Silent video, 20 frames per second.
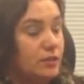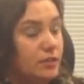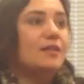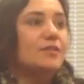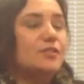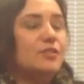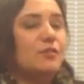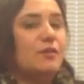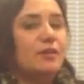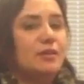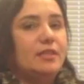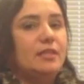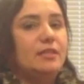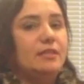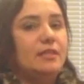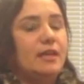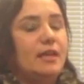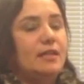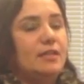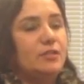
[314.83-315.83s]
So I think
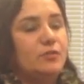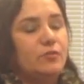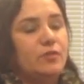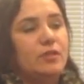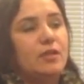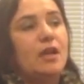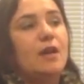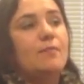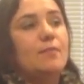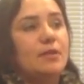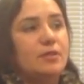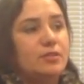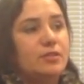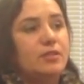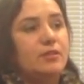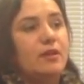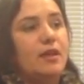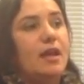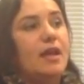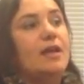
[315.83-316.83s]
that it's really coming
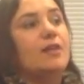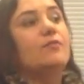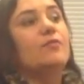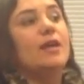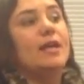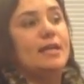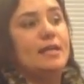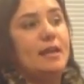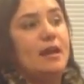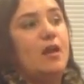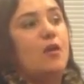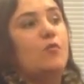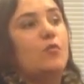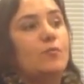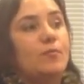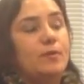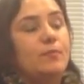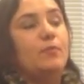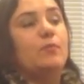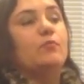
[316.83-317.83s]
to a head right now where
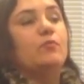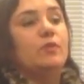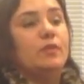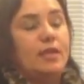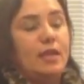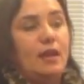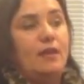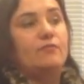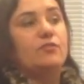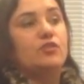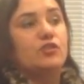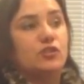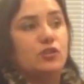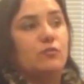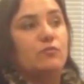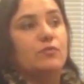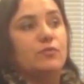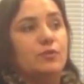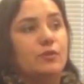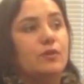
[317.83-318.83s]
people really have to show
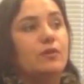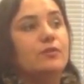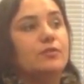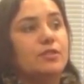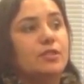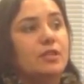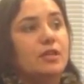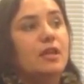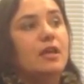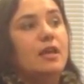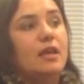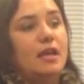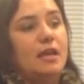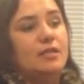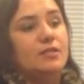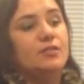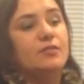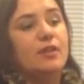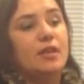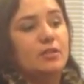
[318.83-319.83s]
results.
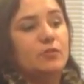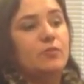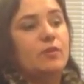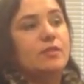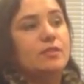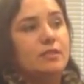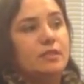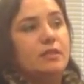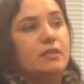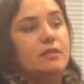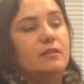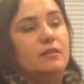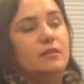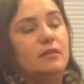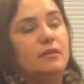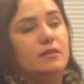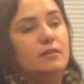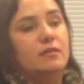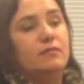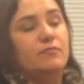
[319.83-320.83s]
And so that's where I see
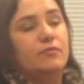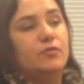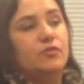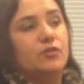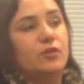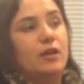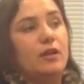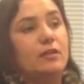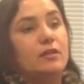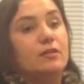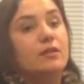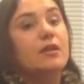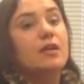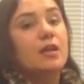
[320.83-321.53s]
the future headed.